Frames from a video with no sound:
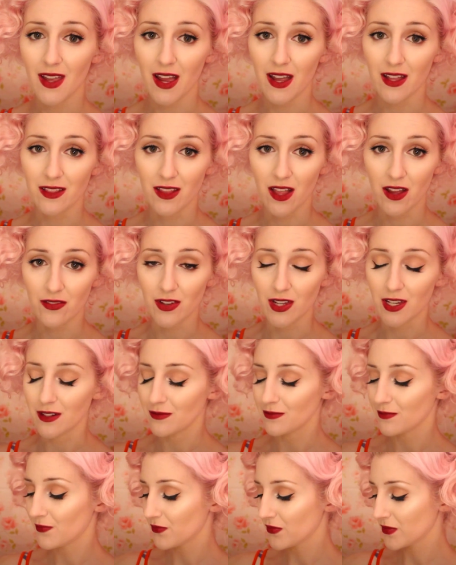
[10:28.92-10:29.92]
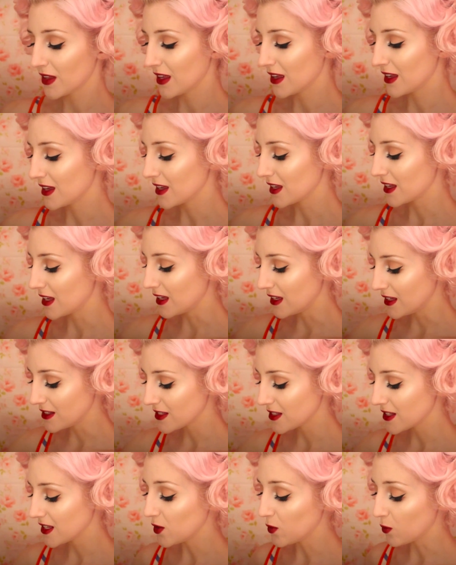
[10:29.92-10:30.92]
I love it.
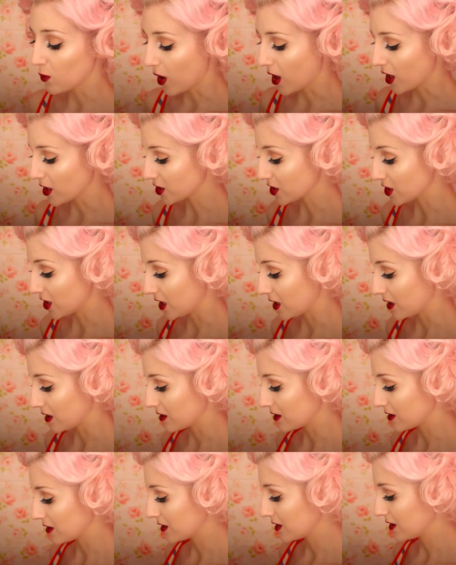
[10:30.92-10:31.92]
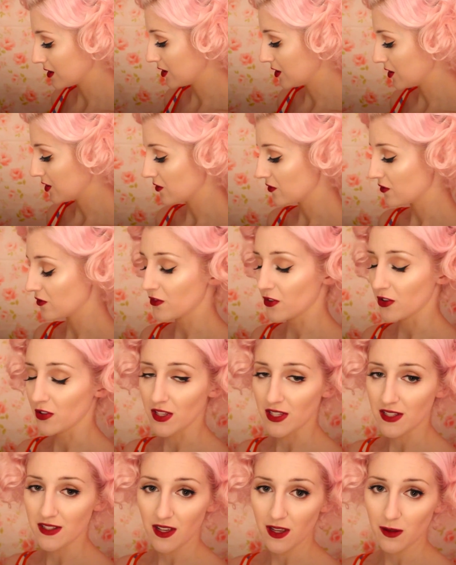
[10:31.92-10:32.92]
Easy washing for
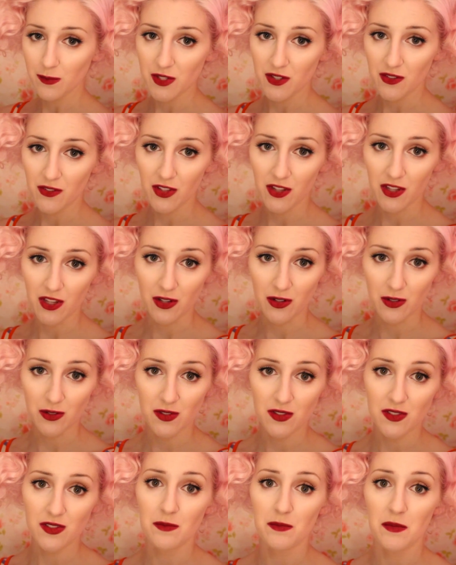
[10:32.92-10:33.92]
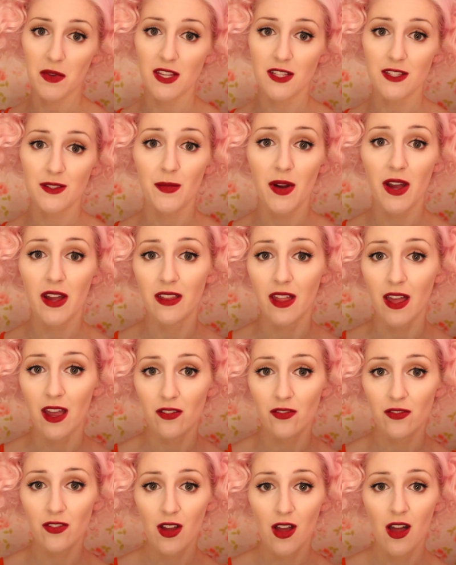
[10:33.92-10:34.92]
these types of clothes makes my
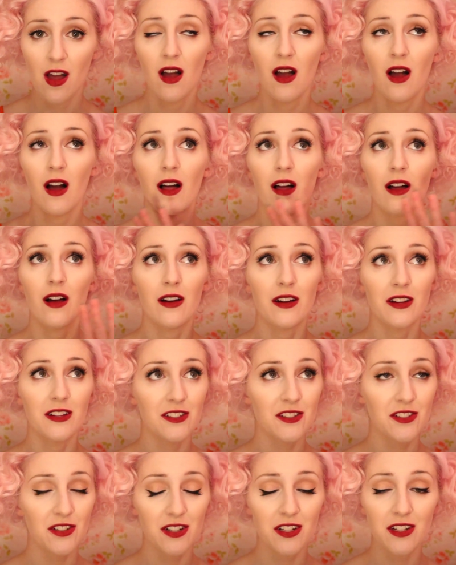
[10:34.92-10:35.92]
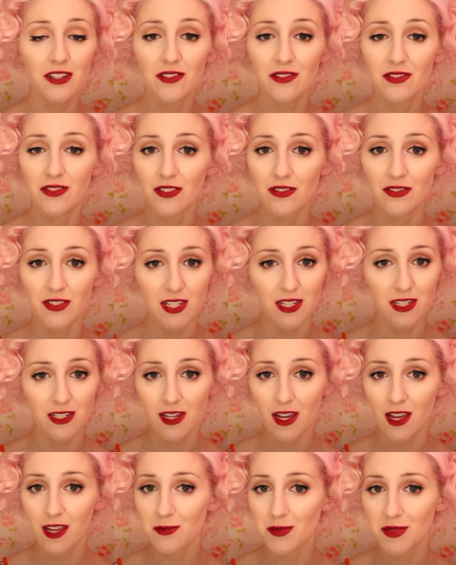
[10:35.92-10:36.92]
life 150
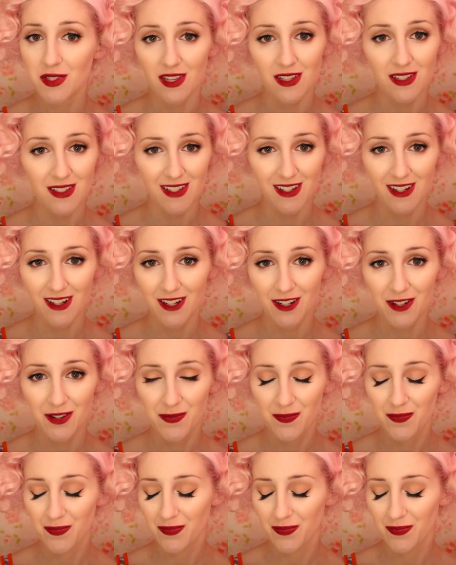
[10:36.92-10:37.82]
times easier.